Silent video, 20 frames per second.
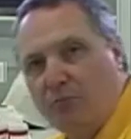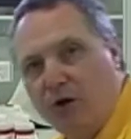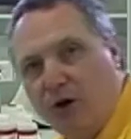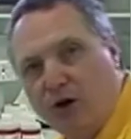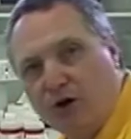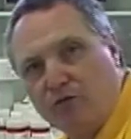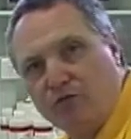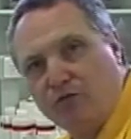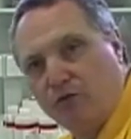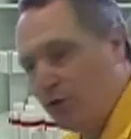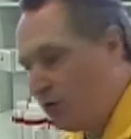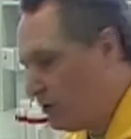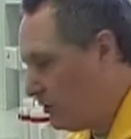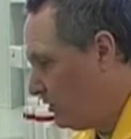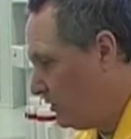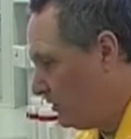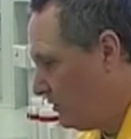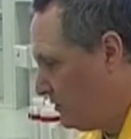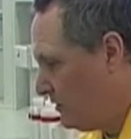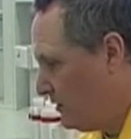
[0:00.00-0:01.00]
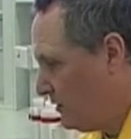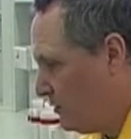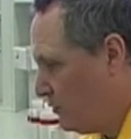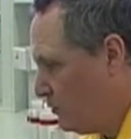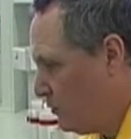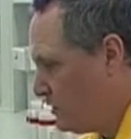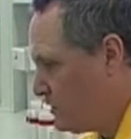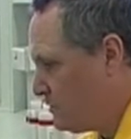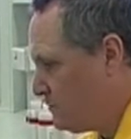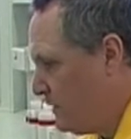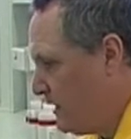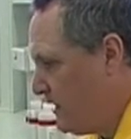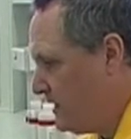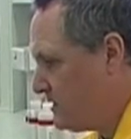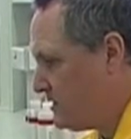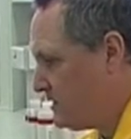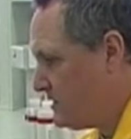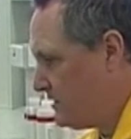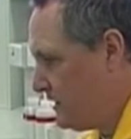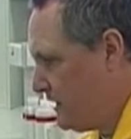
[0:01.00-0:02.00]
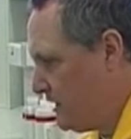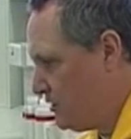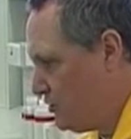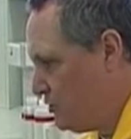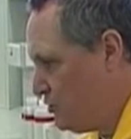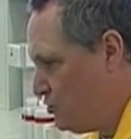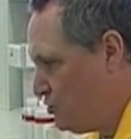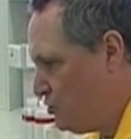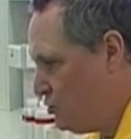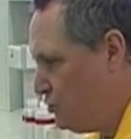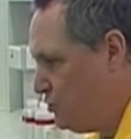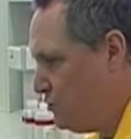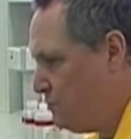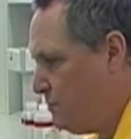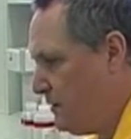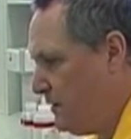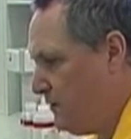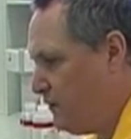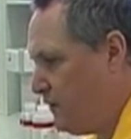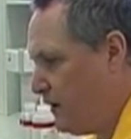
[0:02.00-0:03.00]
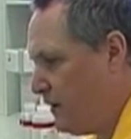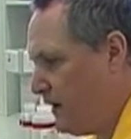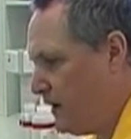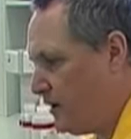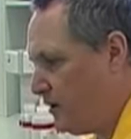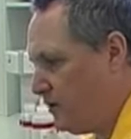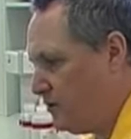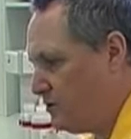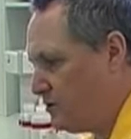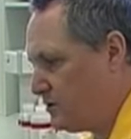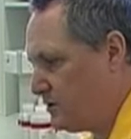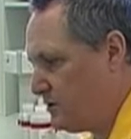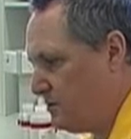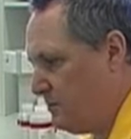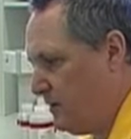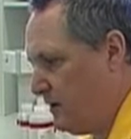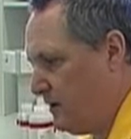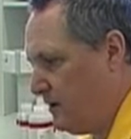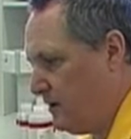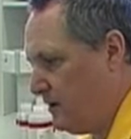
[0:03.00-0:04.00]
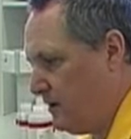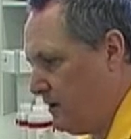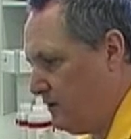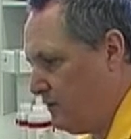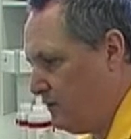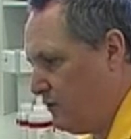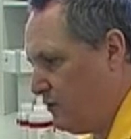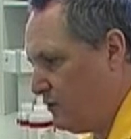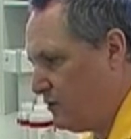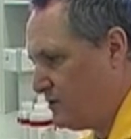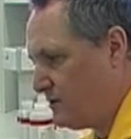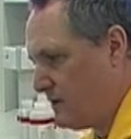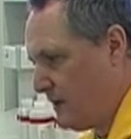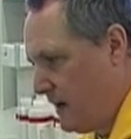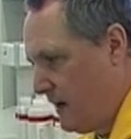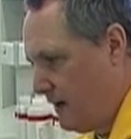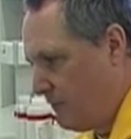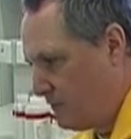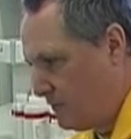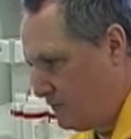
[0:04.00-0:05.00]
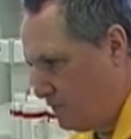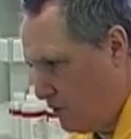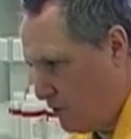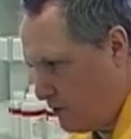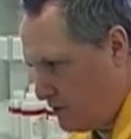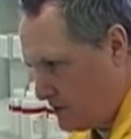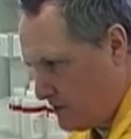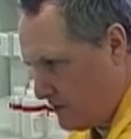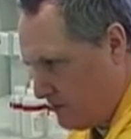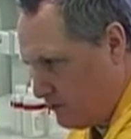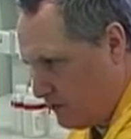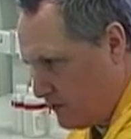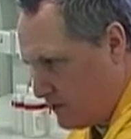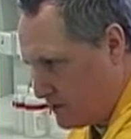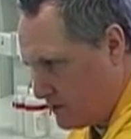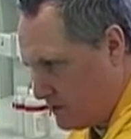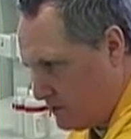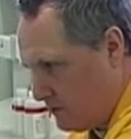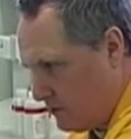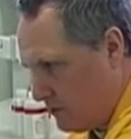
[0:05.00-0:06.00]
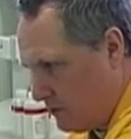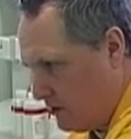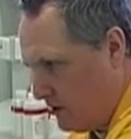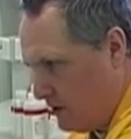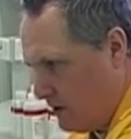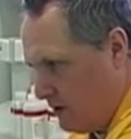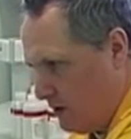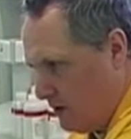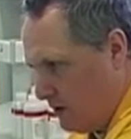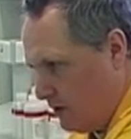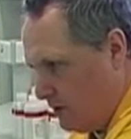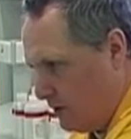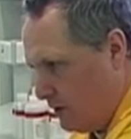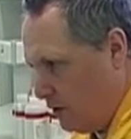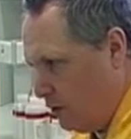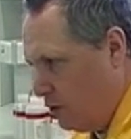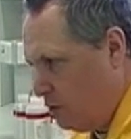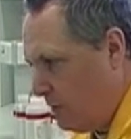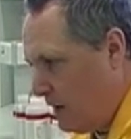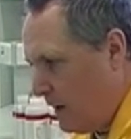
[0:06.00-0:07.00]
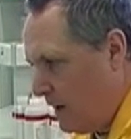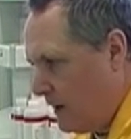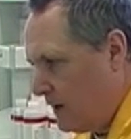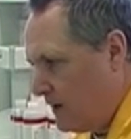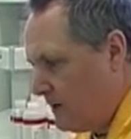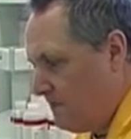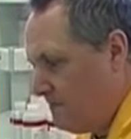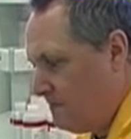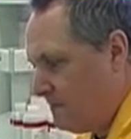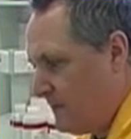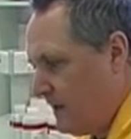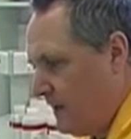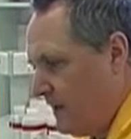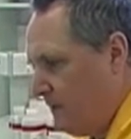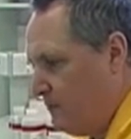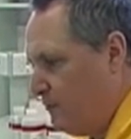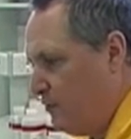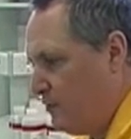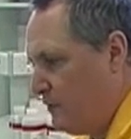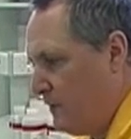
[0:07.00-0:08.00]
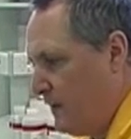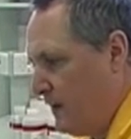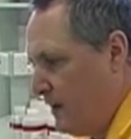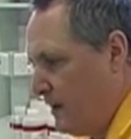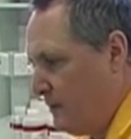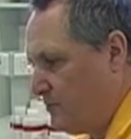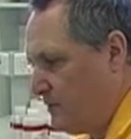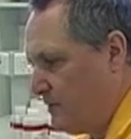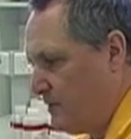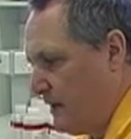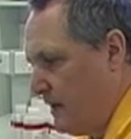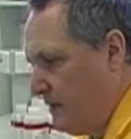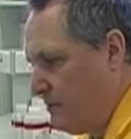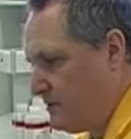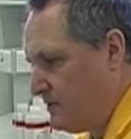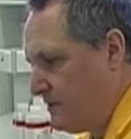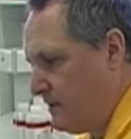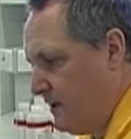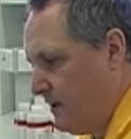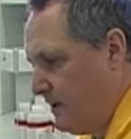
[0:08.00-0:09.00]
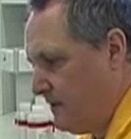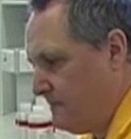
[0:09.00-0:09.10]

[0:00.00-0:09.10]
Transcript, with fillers: parfocal, which means that you should be very close to being in focus after focusing first of all on the low mag, moving then up to times 10.